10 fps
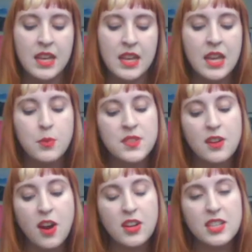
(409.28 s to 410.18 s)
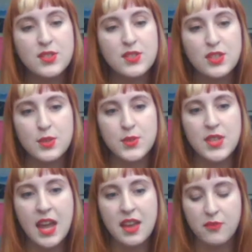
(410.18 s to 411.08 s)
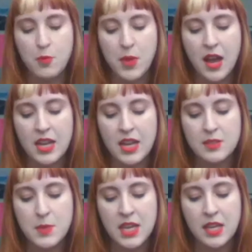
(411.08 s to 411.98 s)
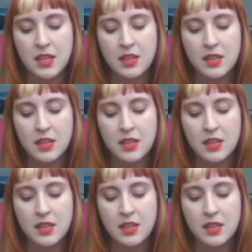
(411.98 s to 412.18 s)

He was an artist, you say, from behind me.